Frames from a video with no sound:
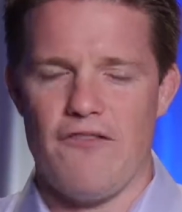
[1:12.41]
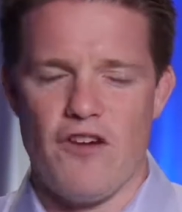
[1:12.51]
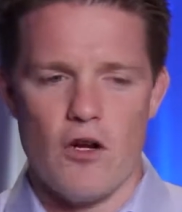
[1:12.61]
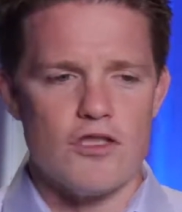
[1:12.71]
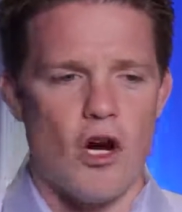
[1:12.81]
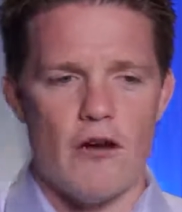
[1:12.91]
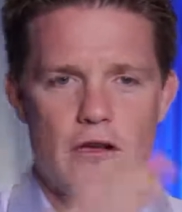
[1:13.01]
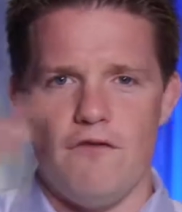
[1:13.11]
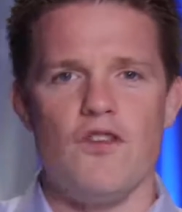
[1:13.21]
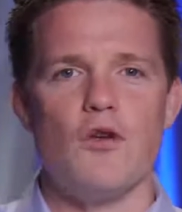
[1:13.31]
Funnels are
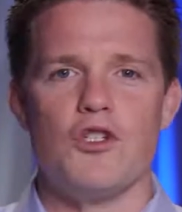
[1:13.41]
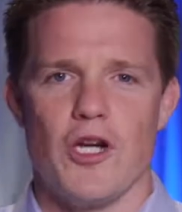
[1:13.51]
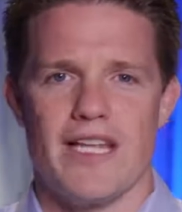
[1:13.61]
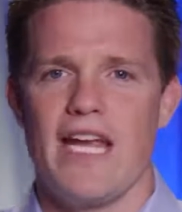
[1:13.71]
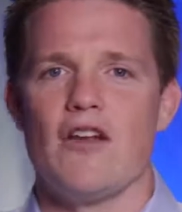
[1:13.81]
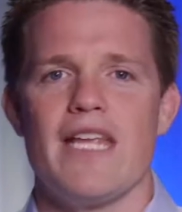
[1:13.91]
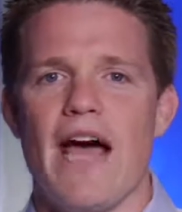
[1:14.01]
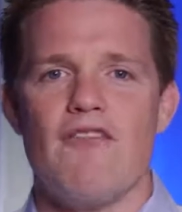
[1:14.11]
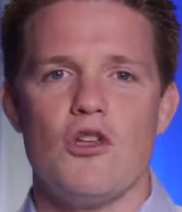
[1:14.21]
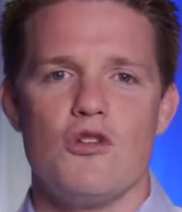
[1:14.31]
the future. Like, they are the
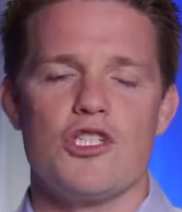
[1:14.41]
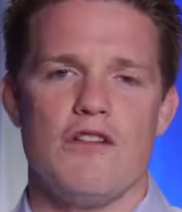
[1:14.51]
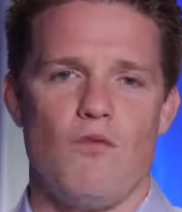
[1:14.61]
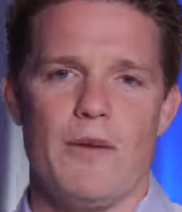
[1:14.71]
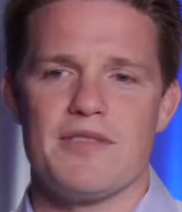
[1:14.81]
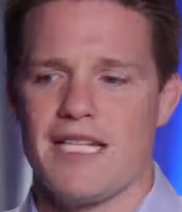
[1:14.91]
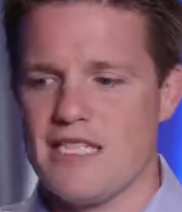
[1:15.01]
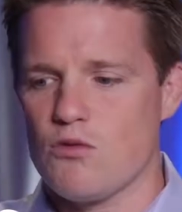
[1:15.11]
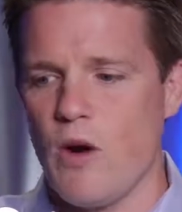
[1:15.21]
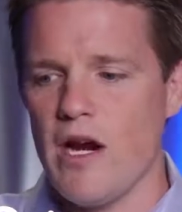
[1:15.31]
evolution of websites.
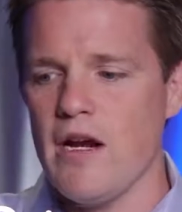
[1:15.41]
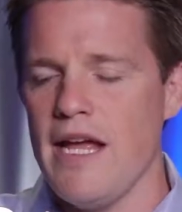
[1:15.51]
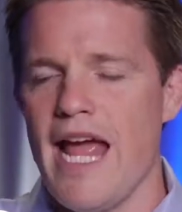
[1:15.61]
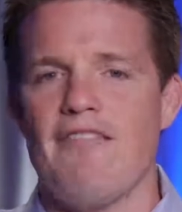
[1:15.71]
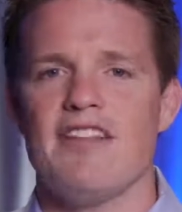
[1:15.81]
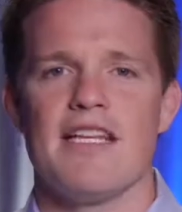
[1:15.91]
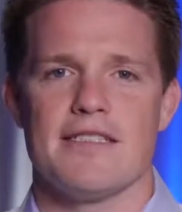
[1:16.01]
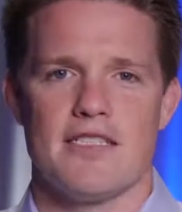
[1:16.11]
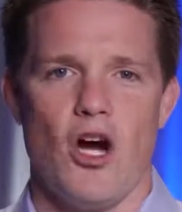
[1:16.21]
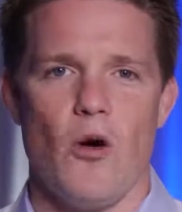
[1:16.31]
It's where everything
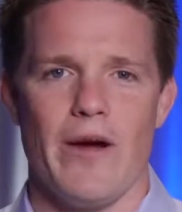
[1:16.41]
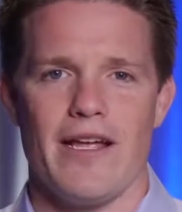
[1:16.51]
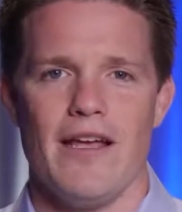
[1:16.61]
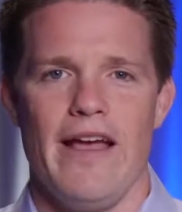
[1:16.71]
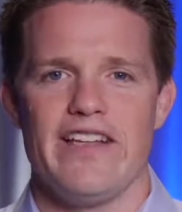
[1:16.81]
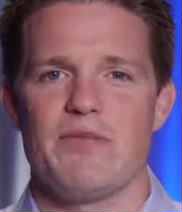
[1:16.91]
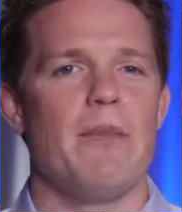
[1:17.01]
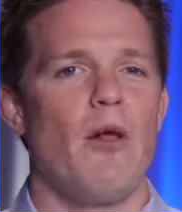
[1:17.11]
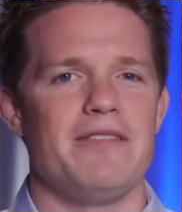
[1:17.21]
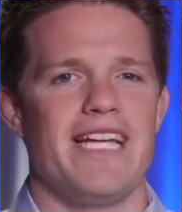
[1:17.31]
is going. And so
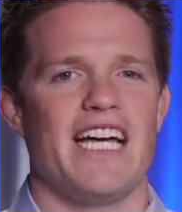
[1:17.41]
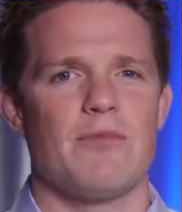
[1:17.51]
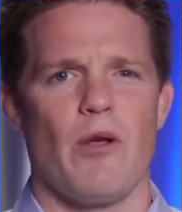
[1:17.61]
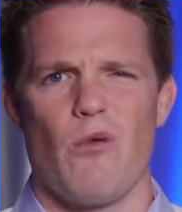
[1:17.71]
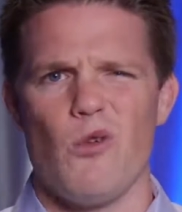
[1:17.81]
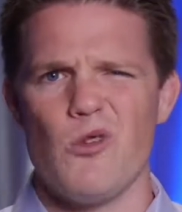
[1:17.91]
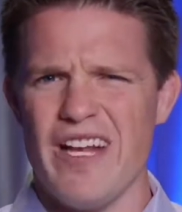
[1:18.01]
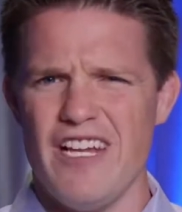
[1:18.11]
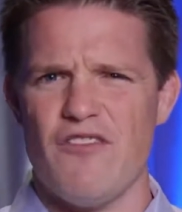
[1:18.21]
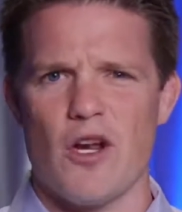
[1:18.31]
people always ask me, like, well, do
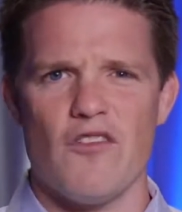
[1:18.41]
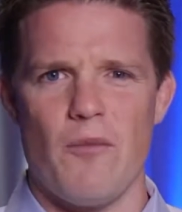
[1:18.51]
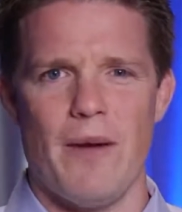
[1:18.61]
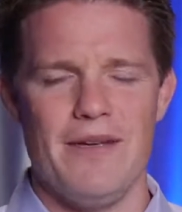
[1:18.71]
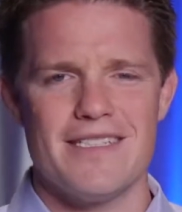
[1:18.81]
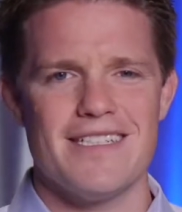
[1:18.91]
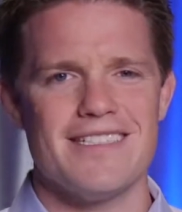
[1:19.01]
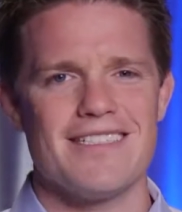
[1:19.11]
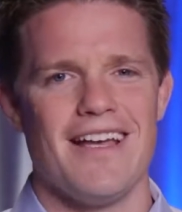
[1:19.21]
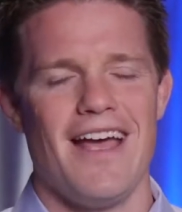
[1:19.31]
I need a funnel for my
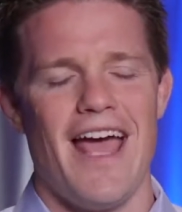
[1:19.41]
business?